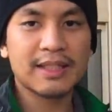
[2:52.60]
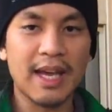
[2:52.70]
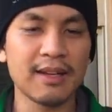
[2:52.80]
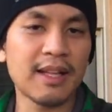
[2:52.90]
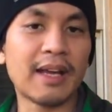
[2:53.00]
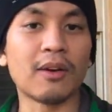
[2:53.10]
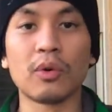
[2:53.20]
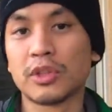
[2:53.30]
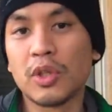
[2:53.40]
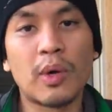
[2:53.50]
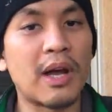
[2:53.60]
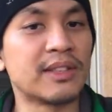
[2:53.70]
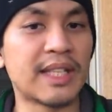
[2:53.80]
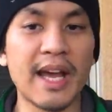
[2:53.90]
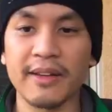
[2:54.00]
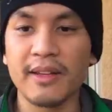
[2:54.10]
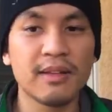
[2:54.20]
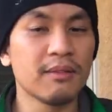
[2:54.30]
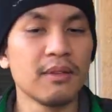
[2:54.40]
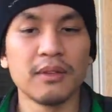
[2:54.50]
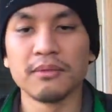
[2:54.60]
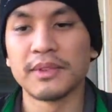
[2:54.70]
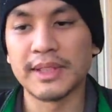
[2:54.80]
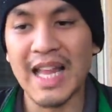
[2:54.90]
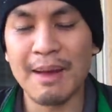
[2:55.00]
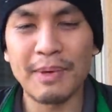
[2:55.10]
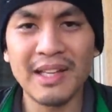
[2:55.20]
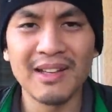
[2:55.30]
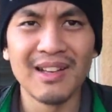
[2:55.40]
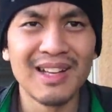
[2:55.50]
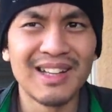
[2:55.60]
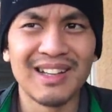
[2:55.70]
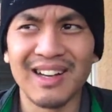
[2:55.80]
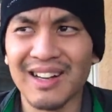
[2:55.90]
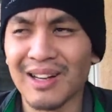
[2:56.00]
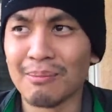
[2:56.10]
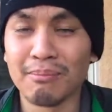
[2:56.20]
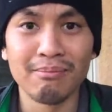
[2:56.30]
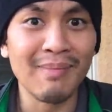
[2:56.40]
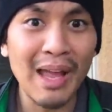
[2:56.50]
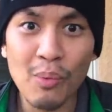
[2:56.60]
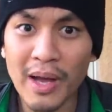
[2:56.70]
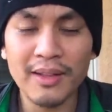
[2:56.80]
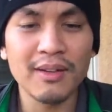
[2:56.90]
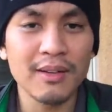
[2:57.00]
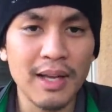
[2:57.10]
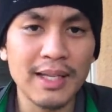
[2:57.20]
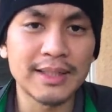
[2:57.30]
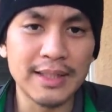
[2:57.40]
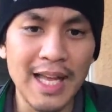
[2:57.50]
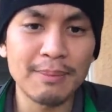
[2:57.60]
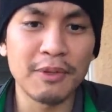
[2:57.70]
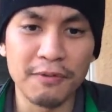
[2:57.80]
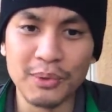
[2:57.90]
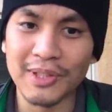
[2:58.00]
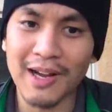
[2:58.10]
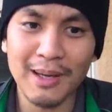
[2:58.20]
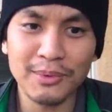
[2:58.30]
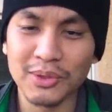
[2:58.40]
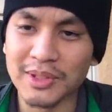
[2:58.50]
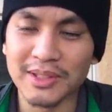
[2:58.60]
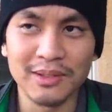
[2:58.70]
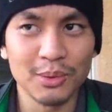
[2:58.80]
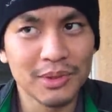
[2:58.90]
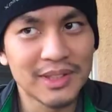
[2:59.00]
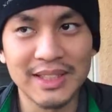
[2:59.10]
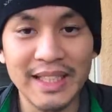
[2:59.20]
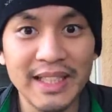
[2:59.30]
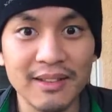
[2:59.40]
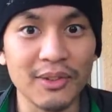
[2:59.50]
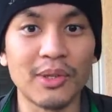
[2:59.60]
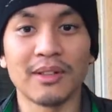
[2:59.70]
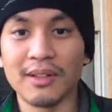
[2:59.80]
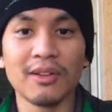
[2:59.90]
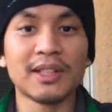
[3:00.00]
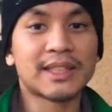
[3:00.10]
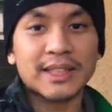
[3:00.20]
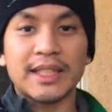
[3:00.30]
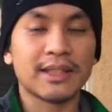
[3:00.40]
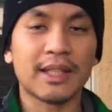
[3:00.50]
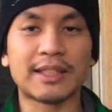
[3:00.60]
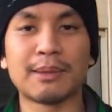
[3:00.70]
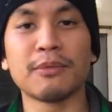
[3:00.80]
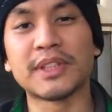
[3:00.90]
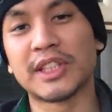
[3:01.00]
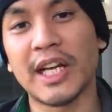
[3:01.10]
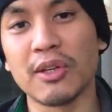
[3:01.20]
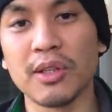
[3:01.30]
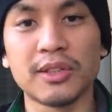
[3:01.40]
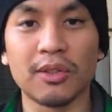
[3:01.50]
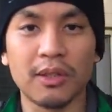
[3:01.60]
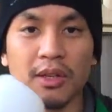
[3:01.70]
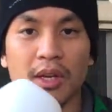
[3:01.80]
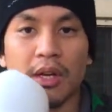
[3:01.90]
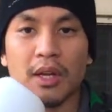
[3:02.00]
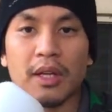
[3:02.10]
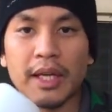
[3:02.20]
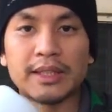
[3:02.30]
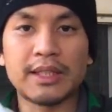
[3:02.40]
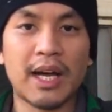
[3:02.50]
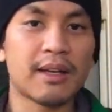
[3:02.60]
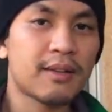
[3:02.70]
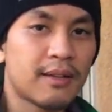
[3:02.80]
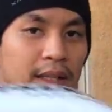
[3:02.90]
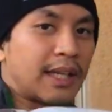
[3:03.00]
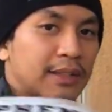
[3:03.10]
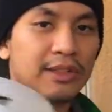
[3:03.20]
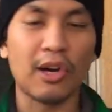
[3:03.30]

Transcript: kind of like, or Joe Calzaghe slapping. Mayweather has slapped a few times. You can see it. You can literally see like some of his check hooks are. It's not like a